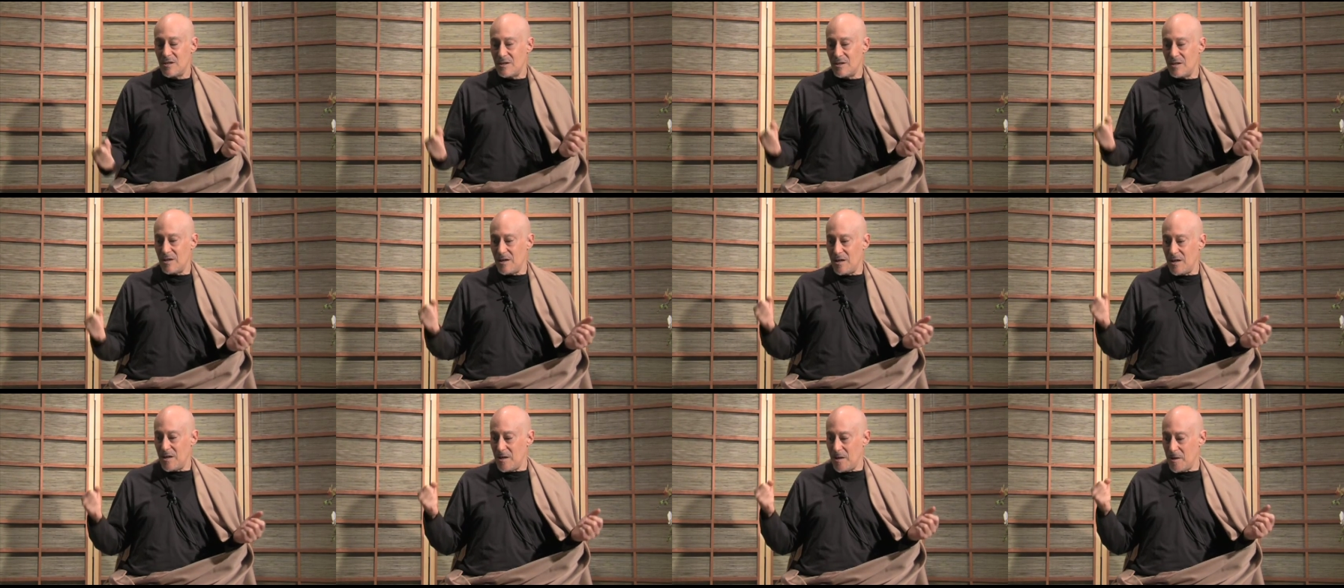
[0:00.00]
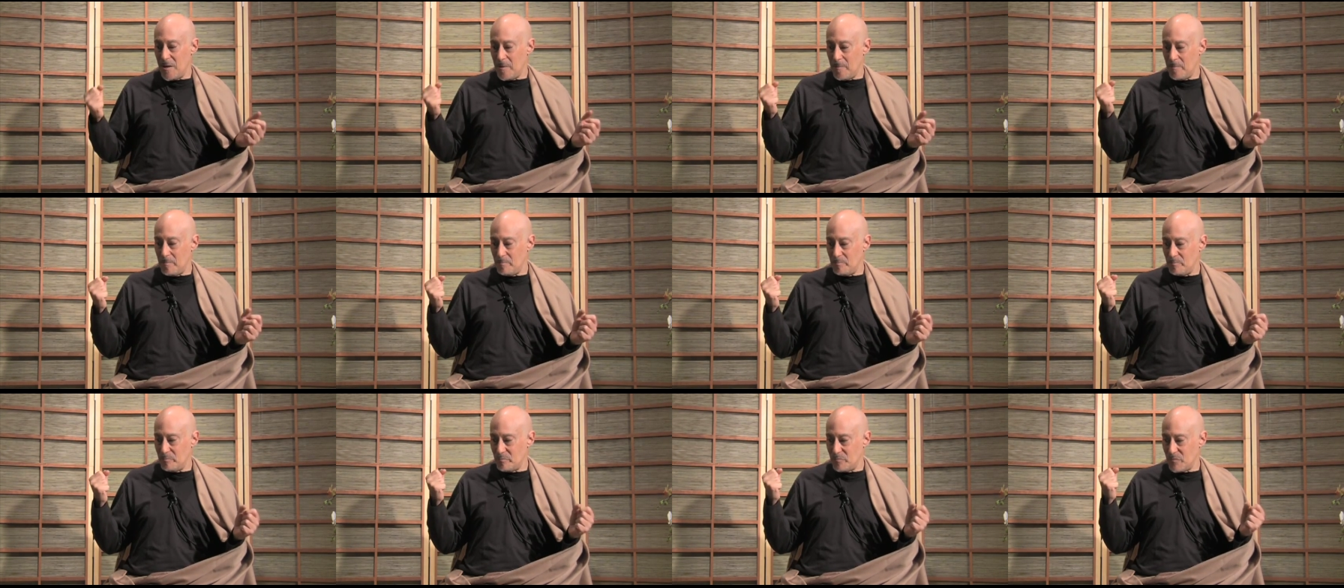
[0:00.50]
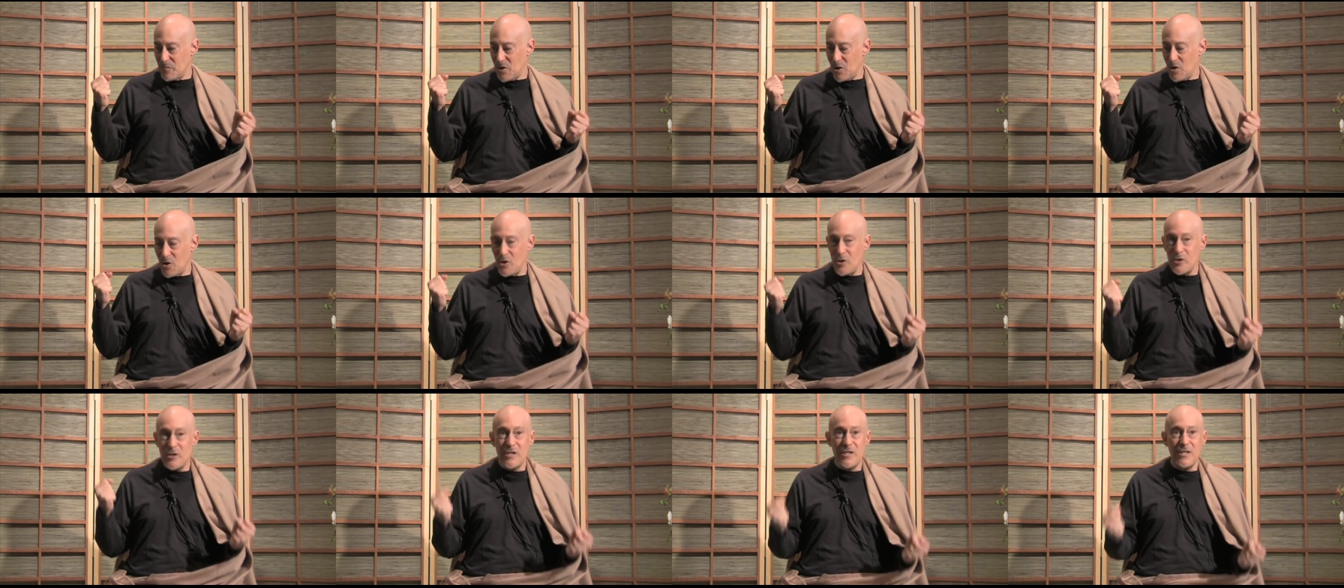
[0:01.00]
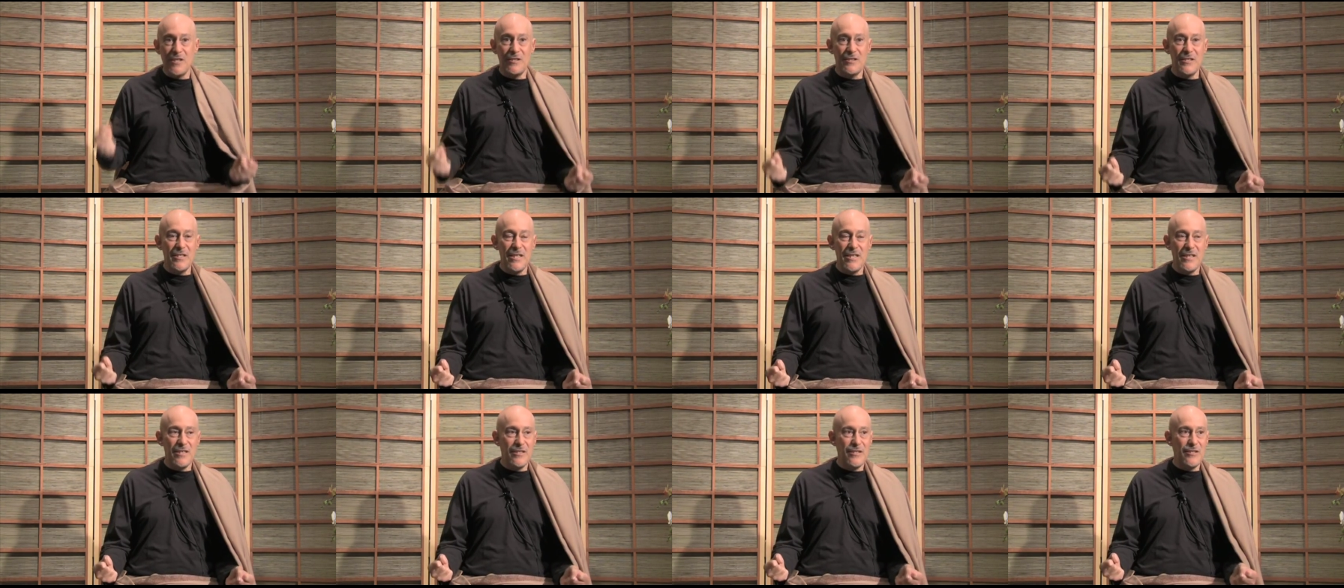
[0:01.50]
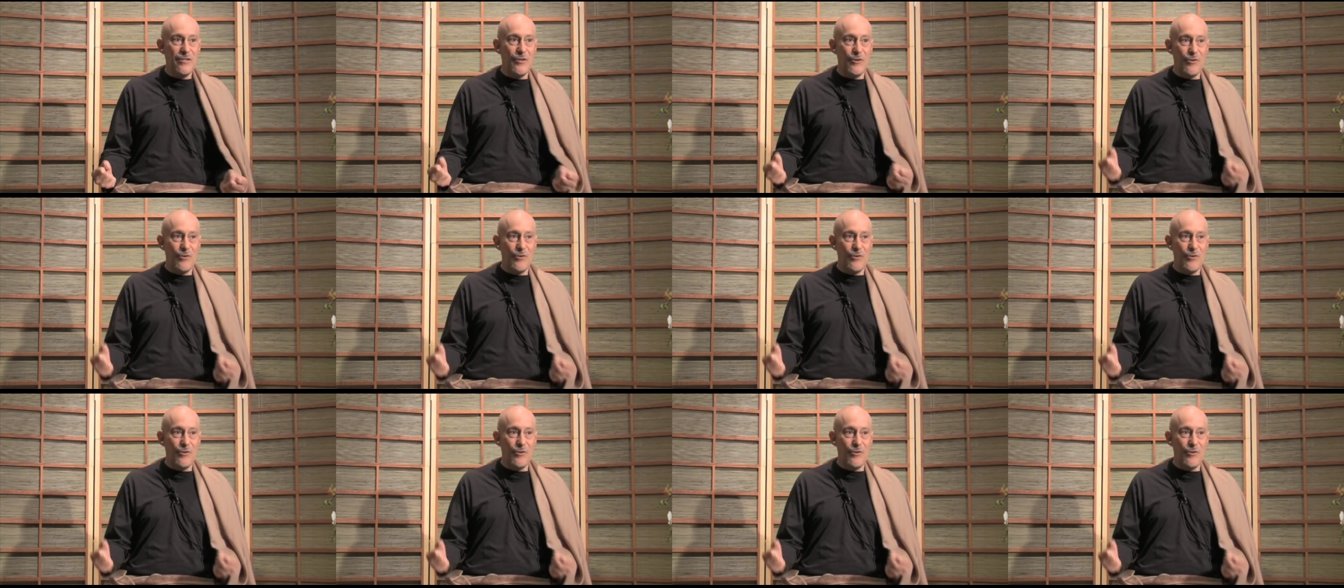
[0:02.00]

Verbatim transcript: um, Herculean